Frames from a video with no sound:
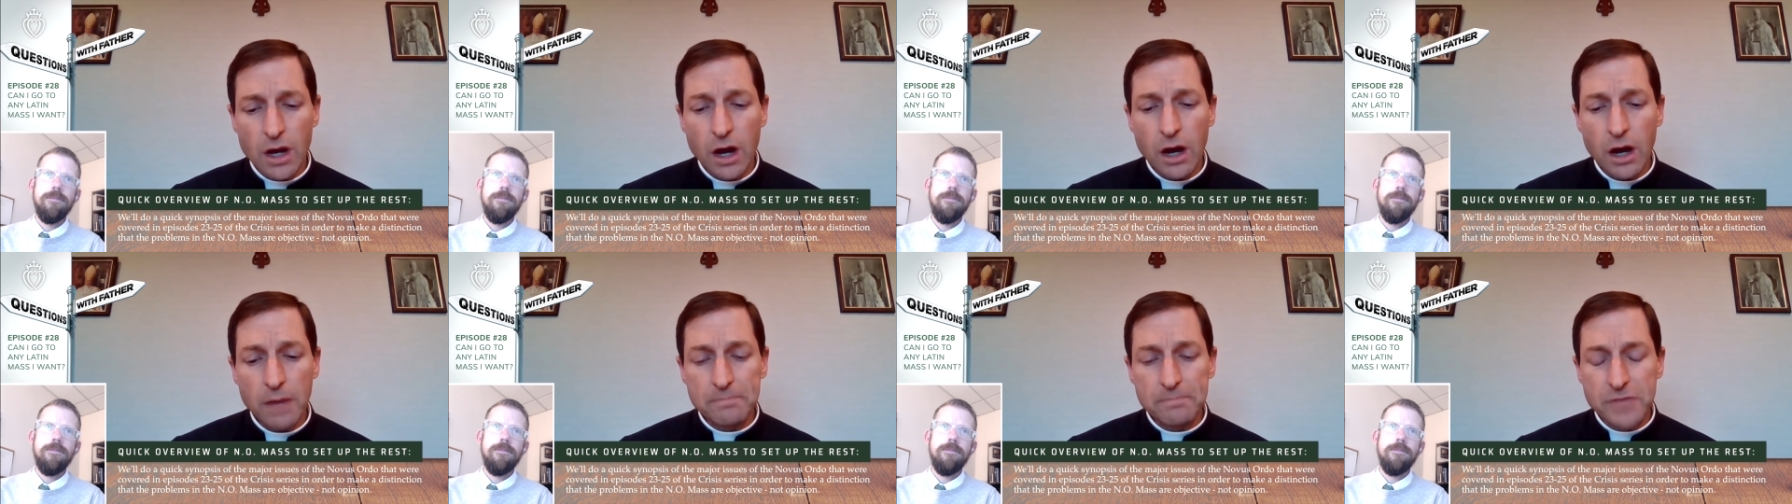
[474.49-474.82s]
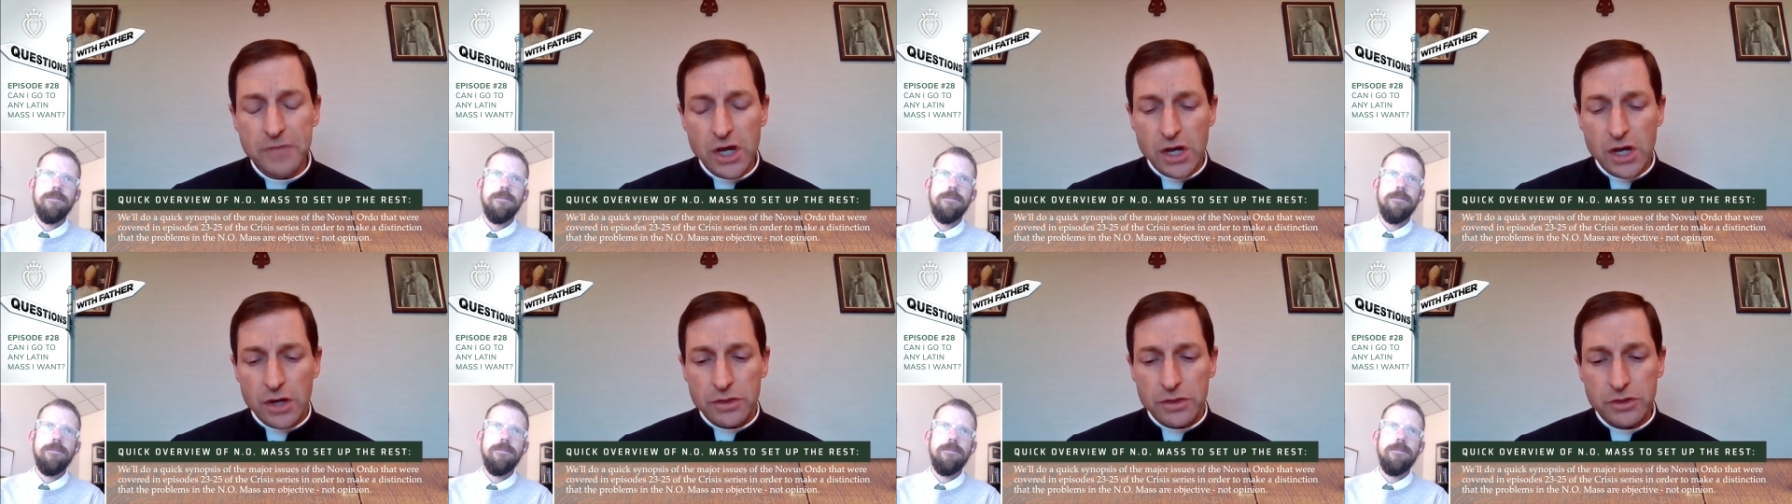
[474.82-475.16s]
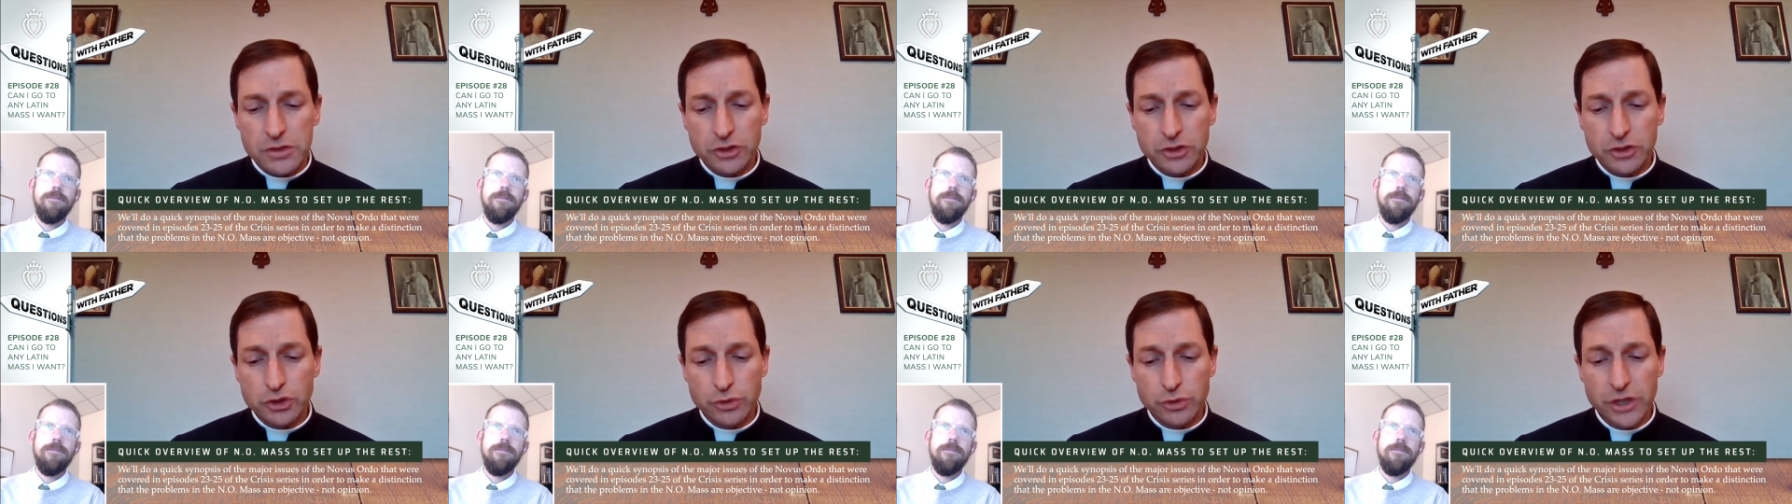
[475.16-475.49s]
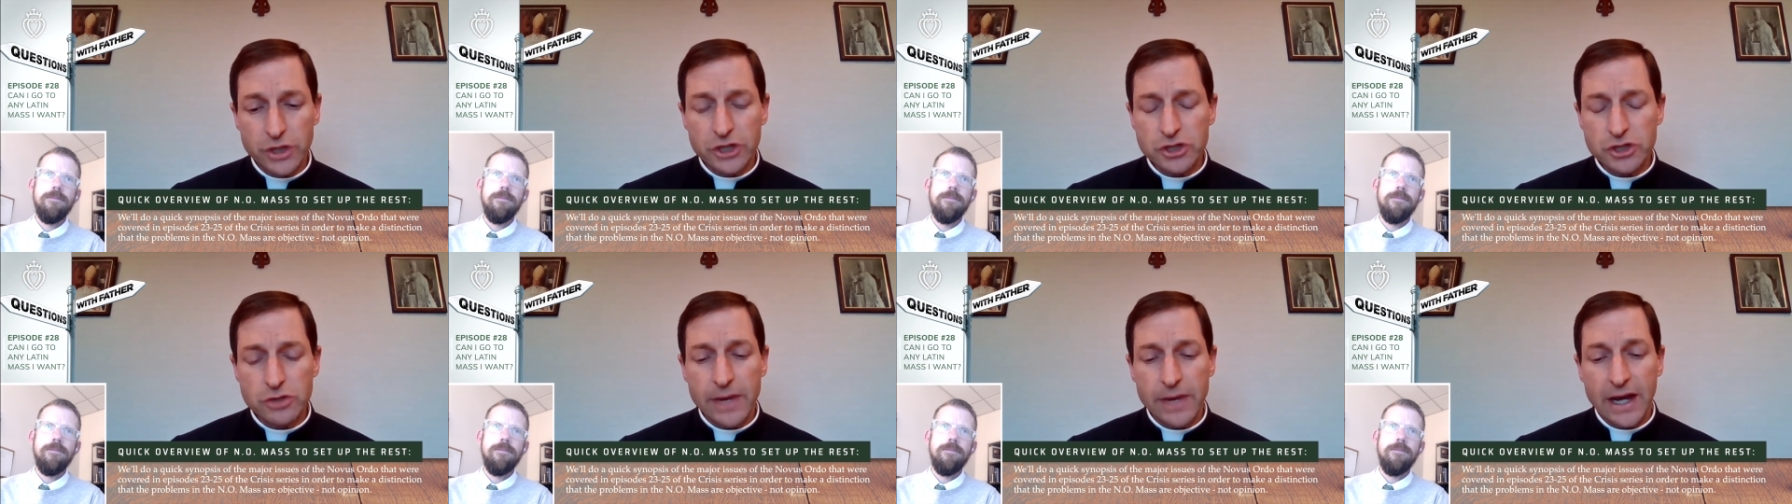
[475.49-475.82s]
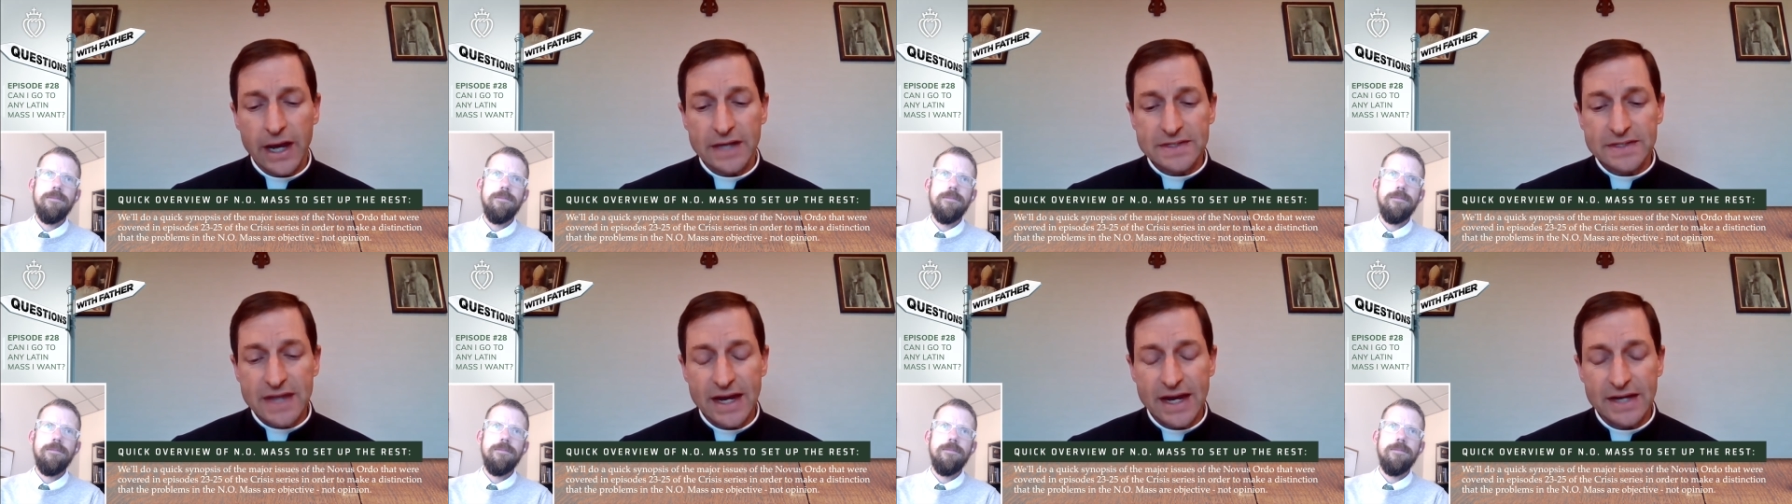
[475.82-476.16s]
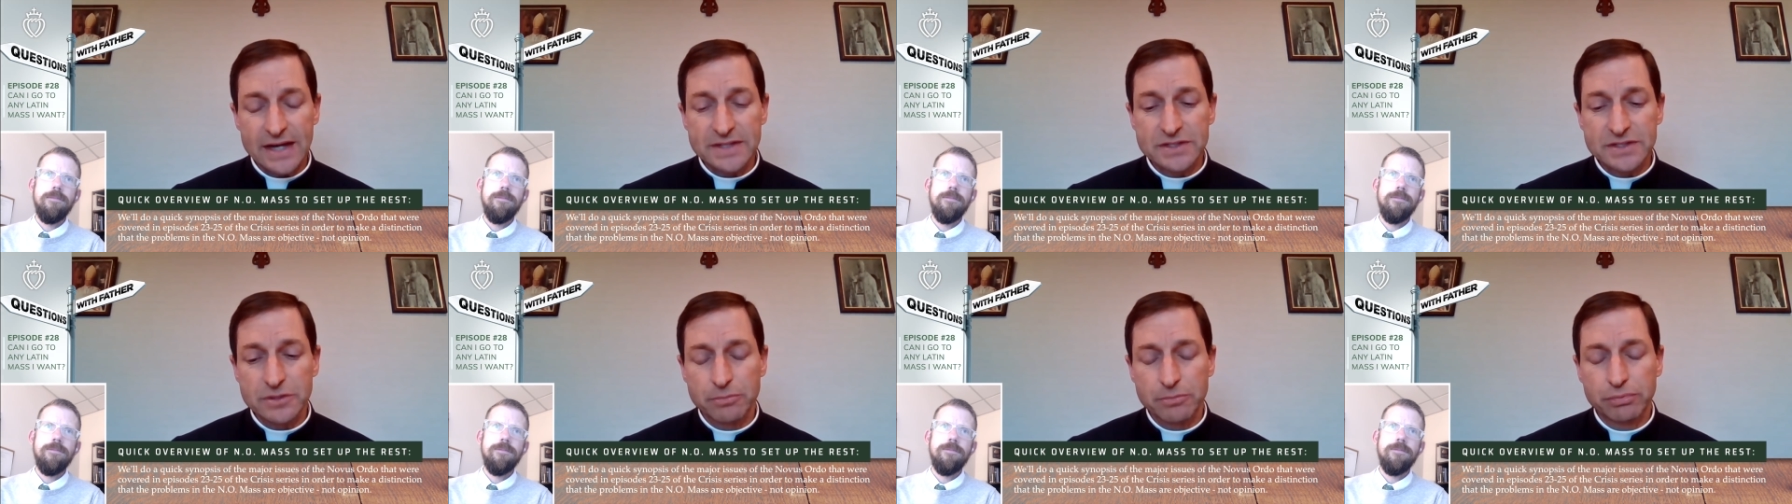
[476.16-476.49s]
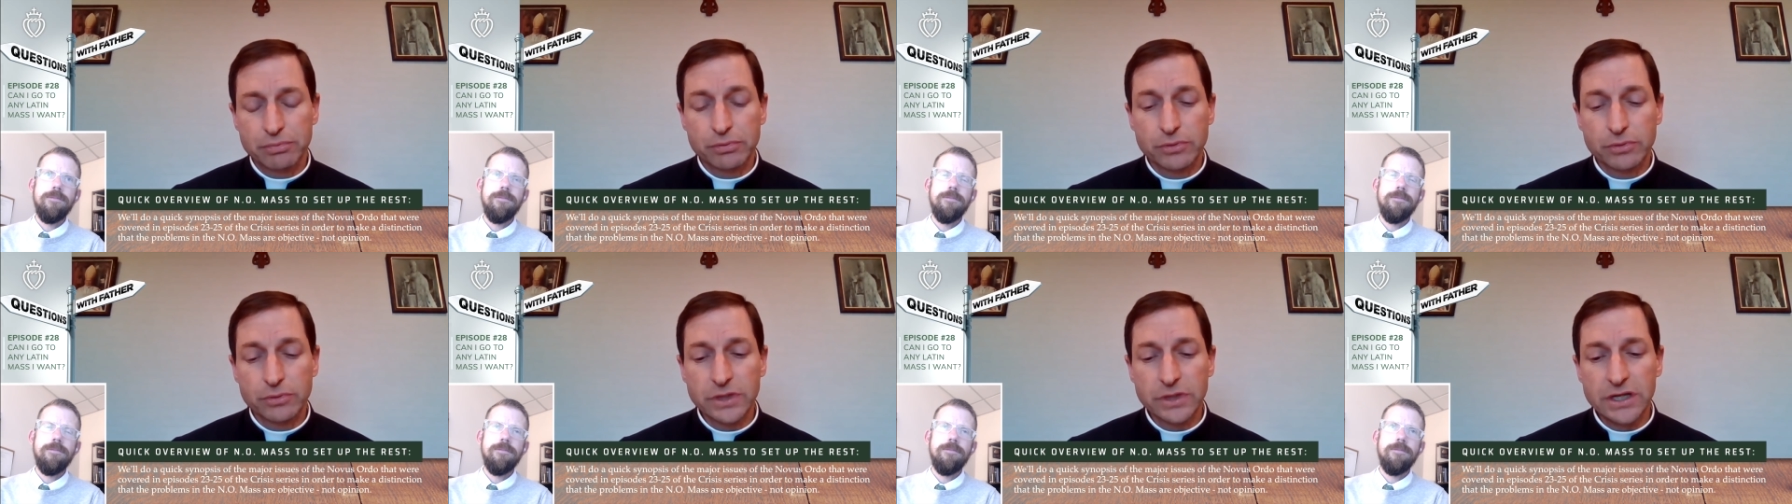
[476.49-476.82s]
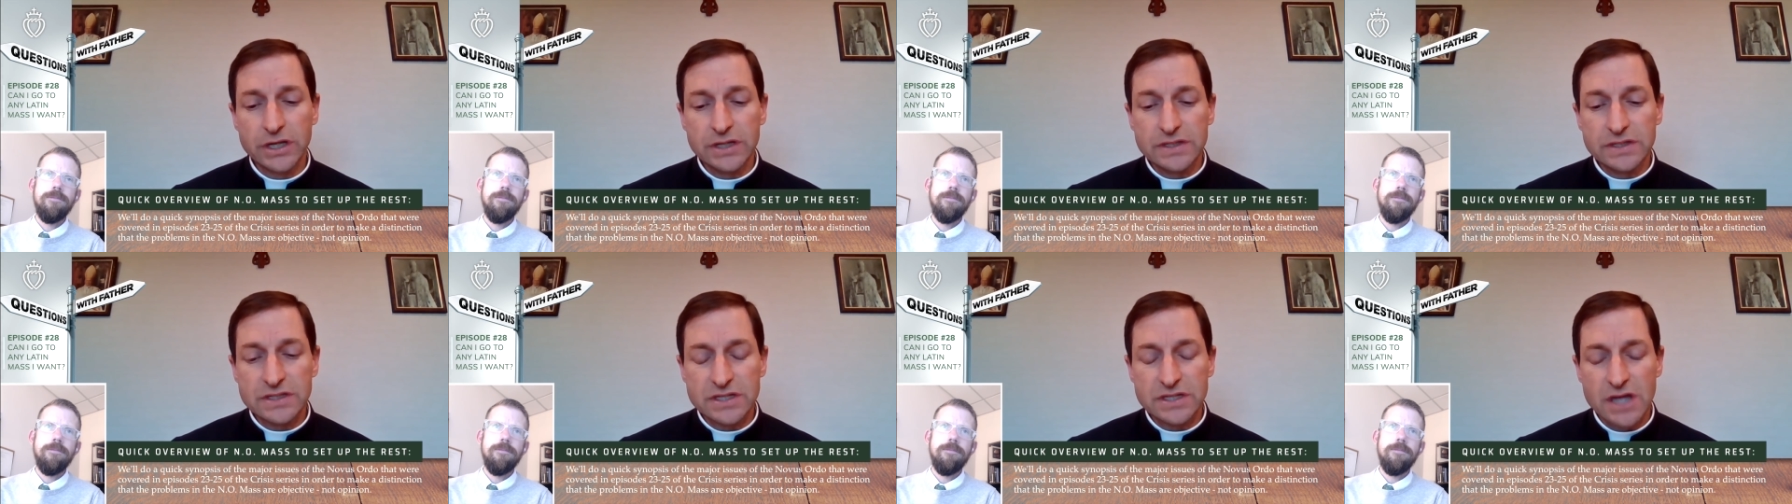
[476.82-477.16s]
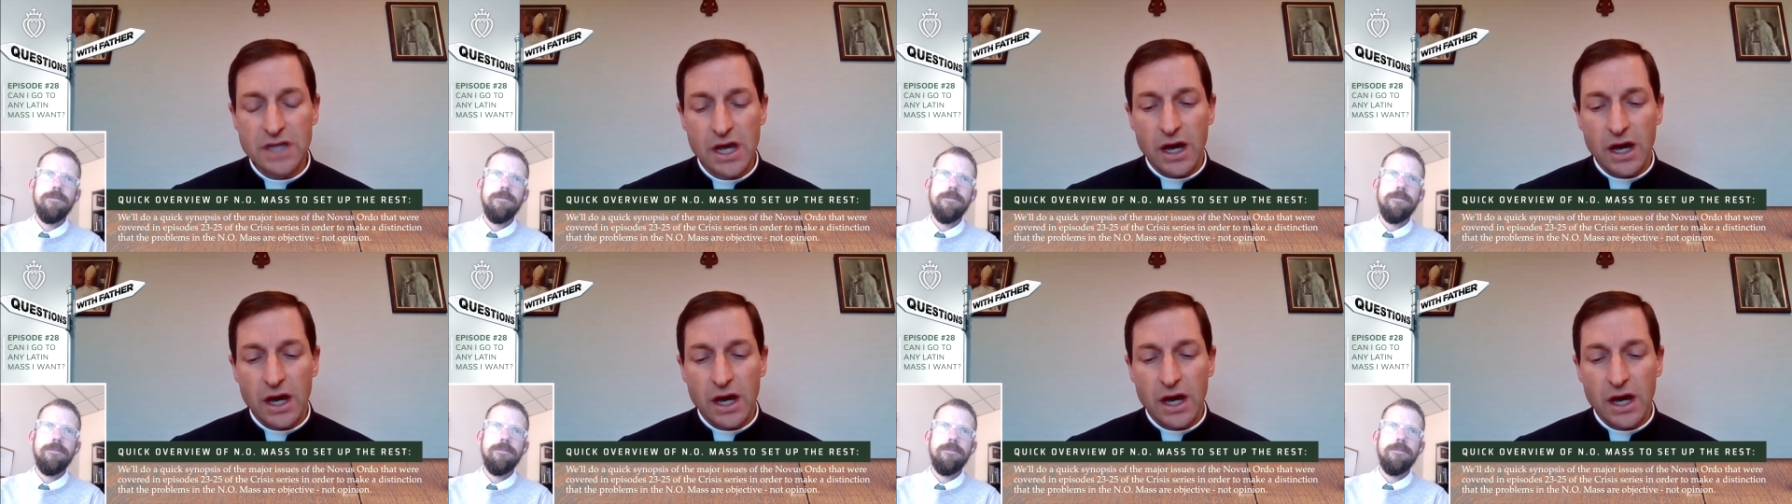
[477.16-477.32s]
The traditional Mass has the priest